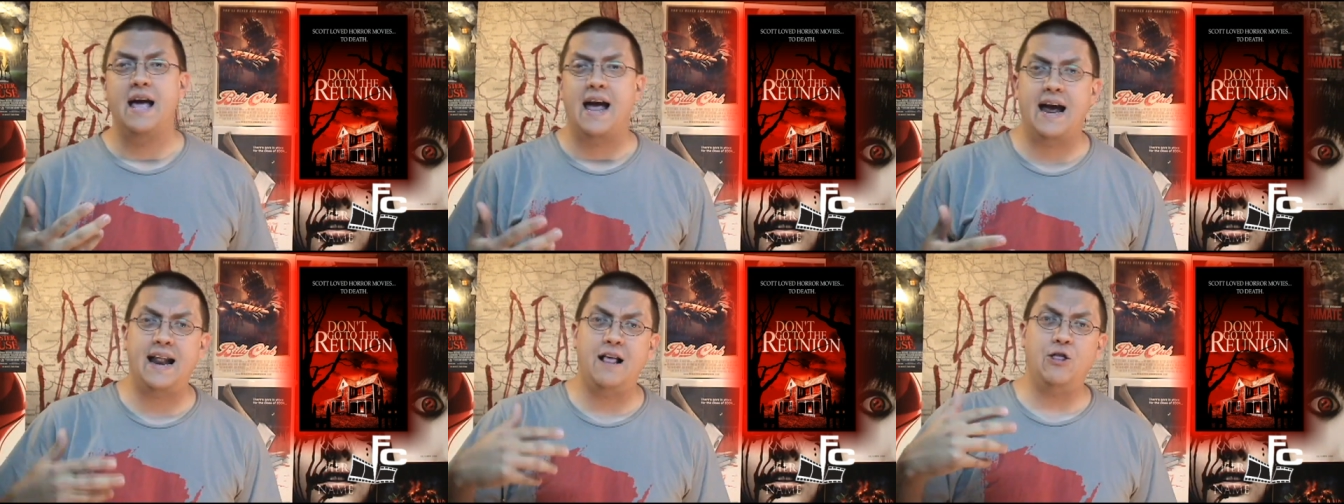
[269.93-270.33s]

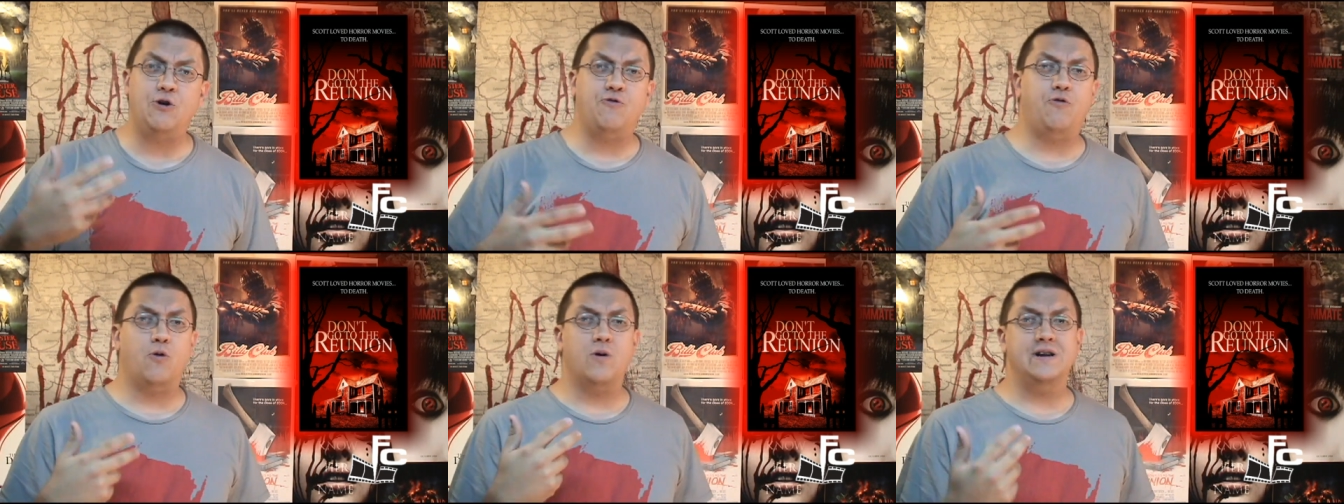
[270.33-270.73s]
and I
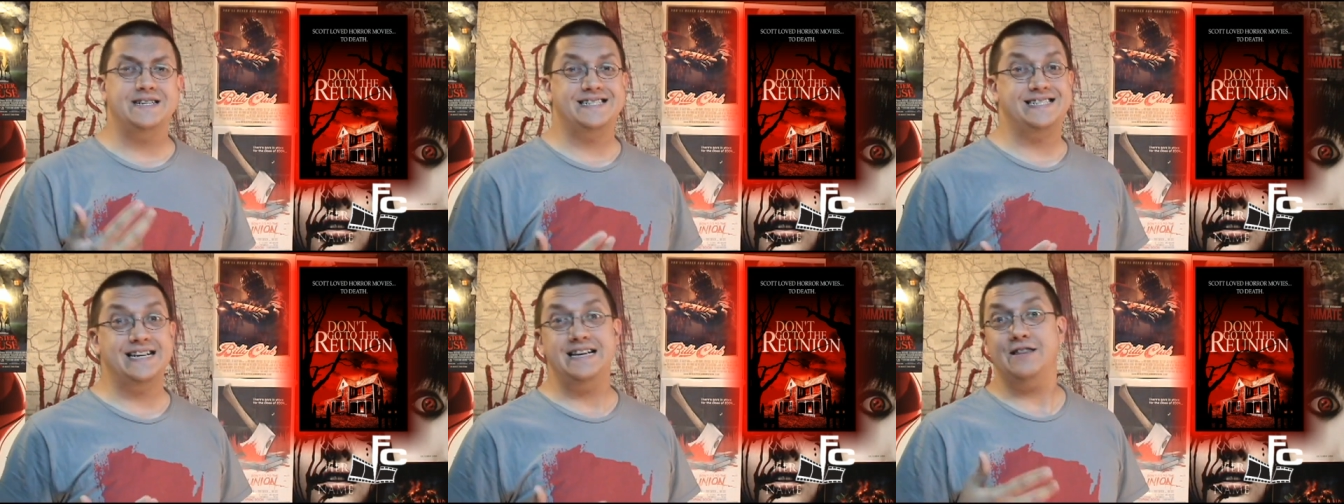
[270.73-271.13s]
look forward
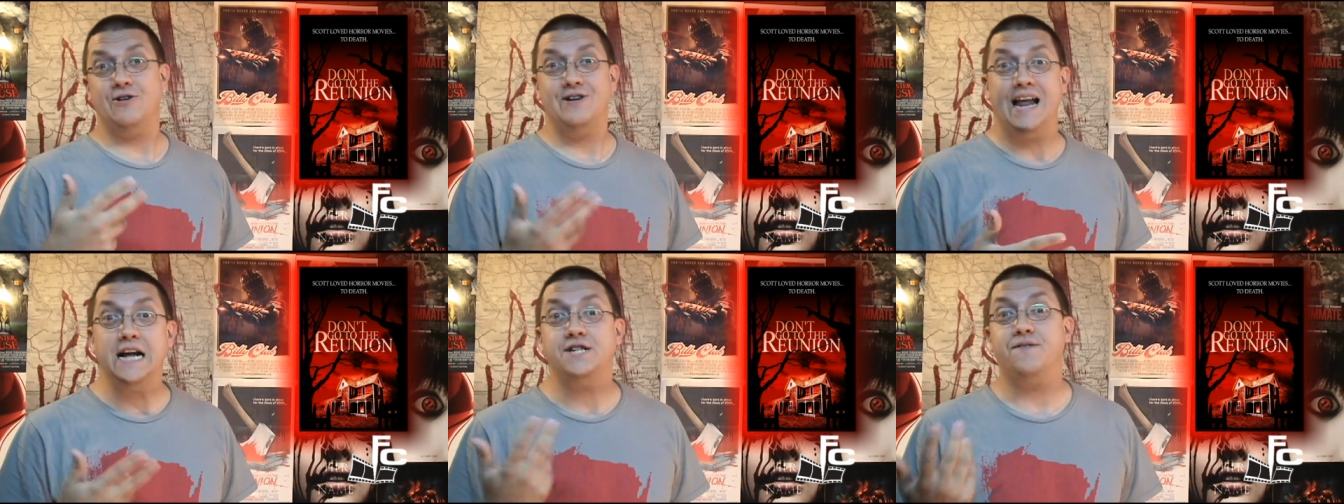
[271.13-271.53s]
to seeing
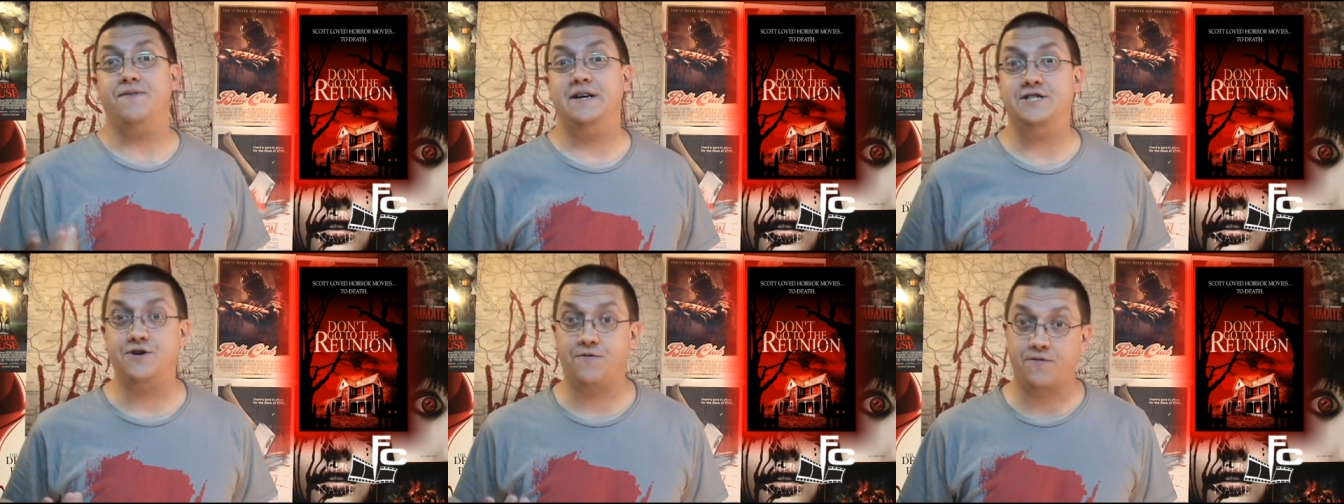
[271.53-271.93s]
their next
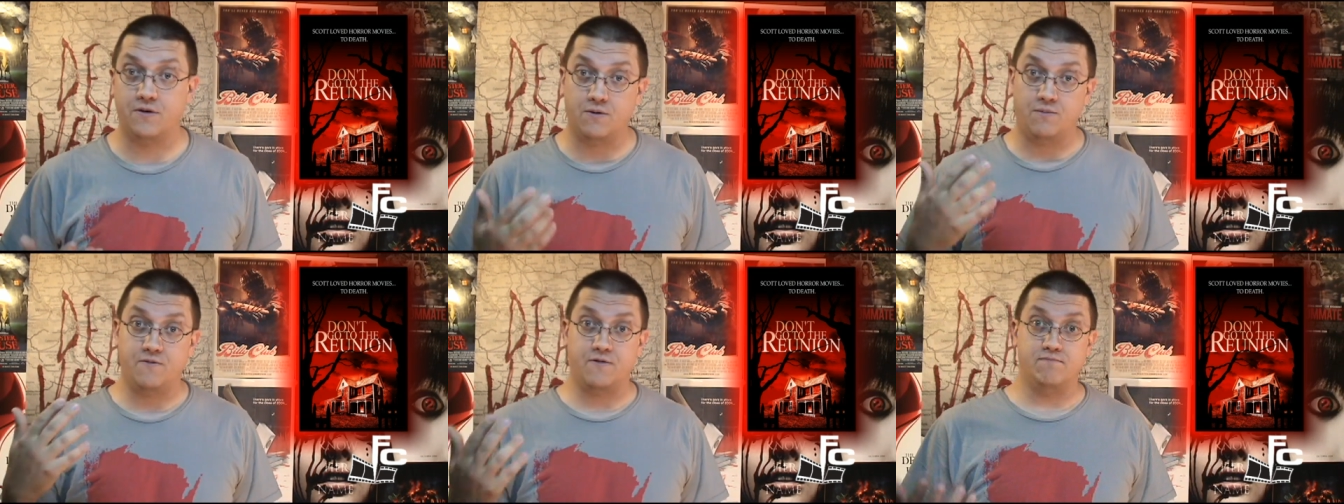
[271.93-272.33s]
feature
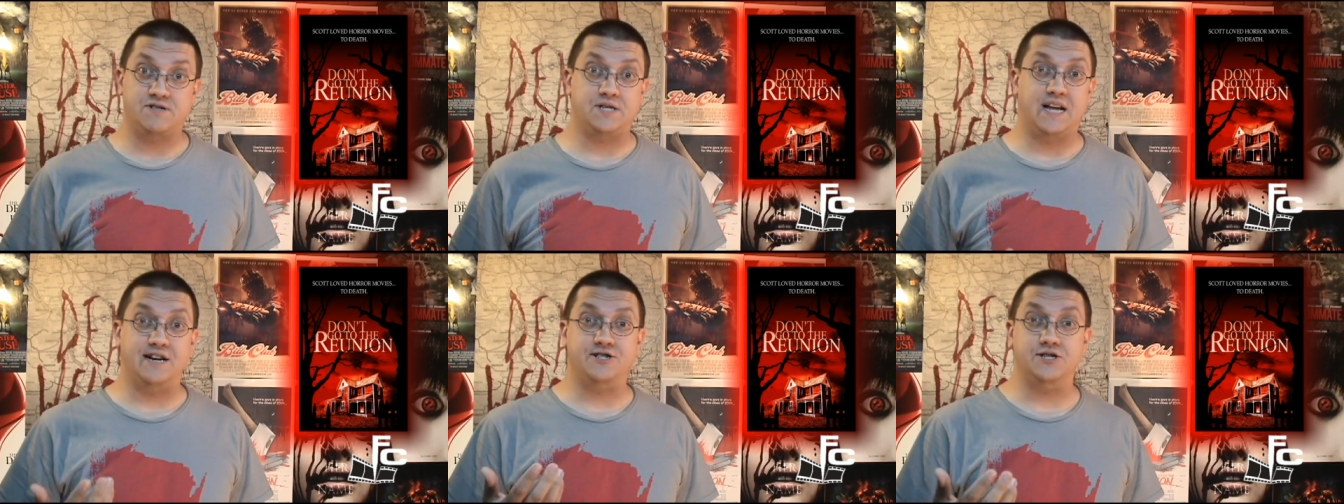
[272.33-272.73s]
film from
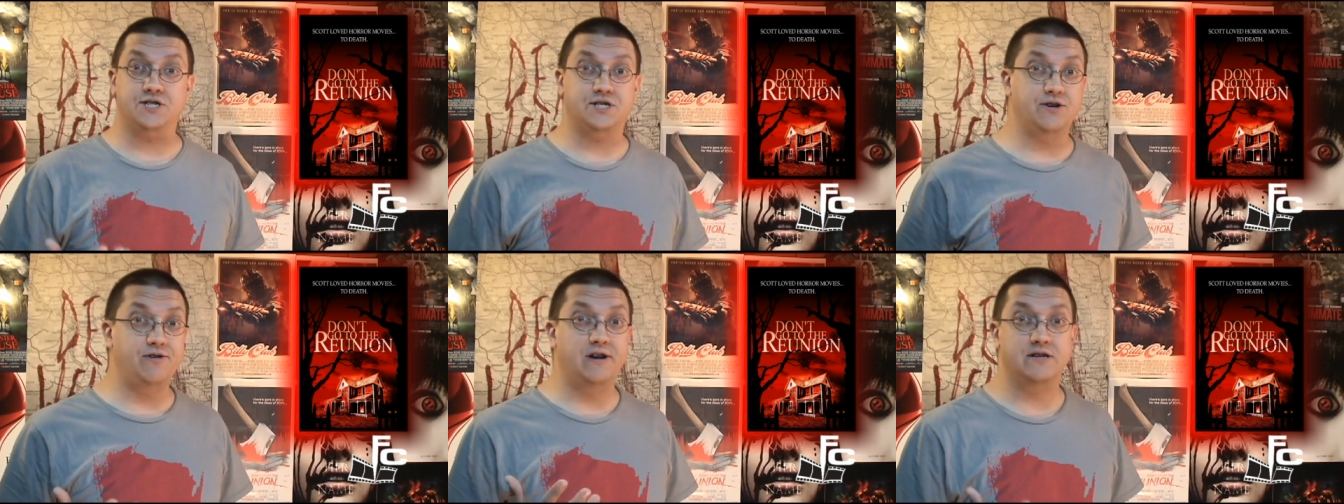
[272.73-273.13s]
Slasher
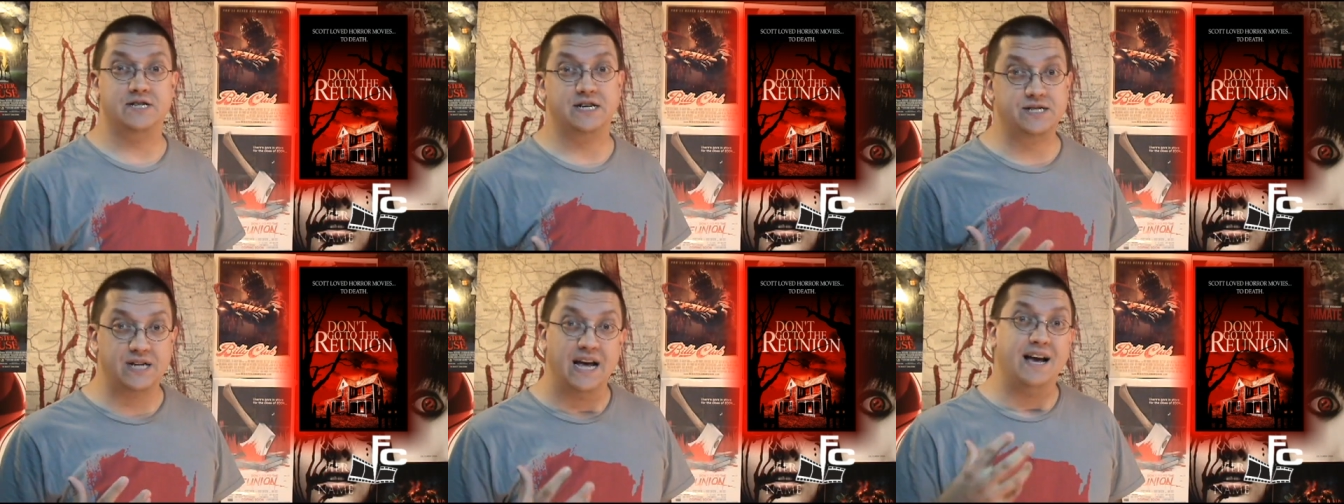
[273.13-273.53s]
Studios
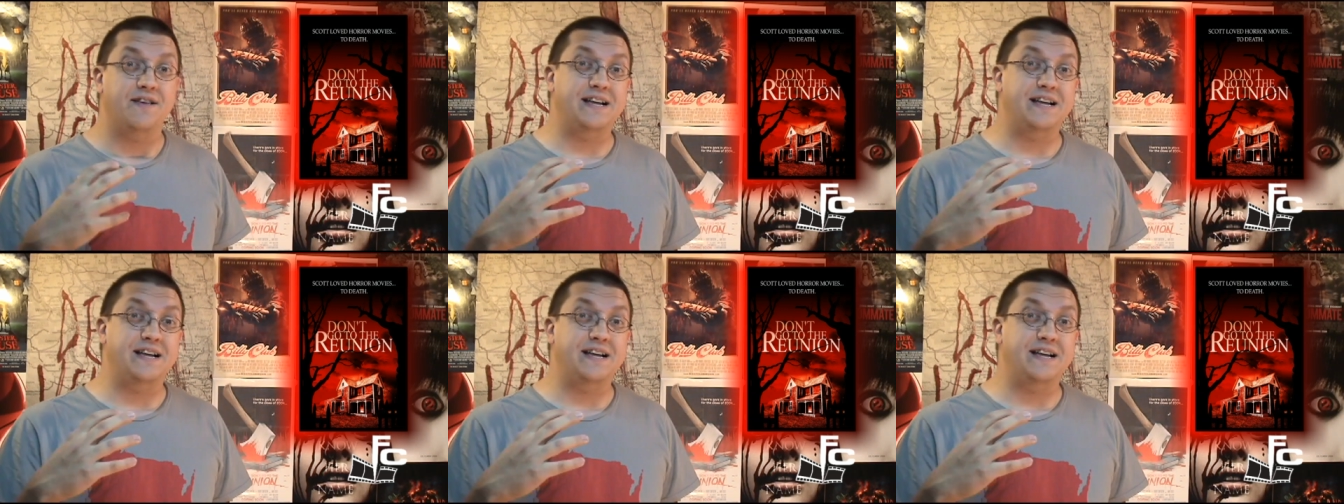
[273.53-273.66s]
because